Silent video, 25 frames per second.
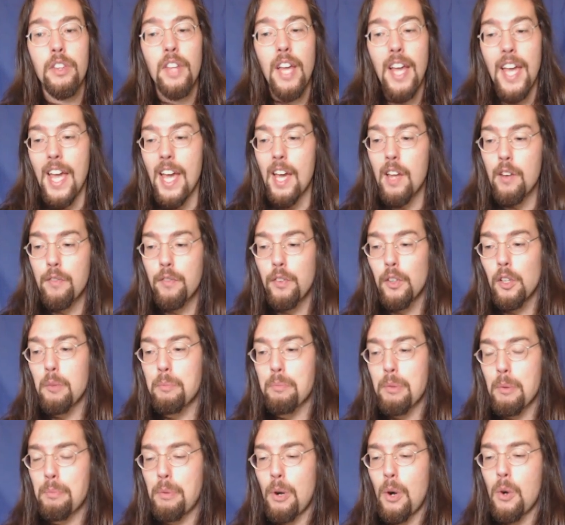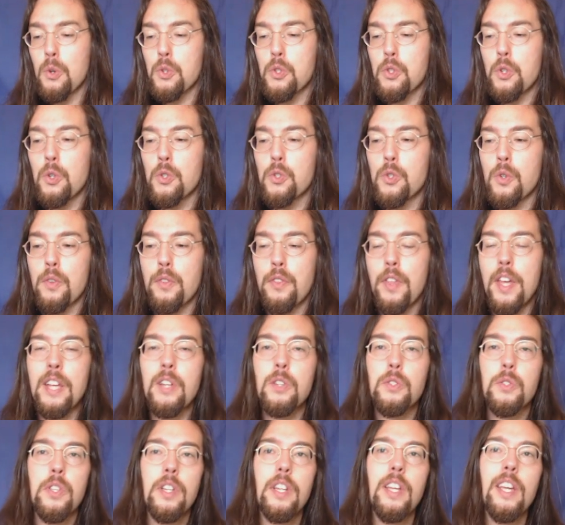The handful of proposals or
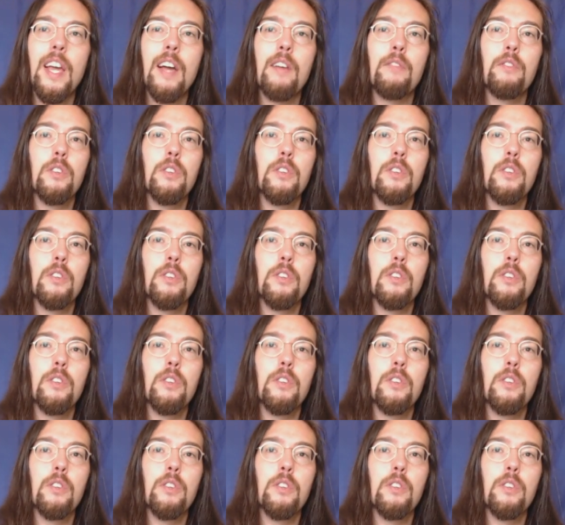things that he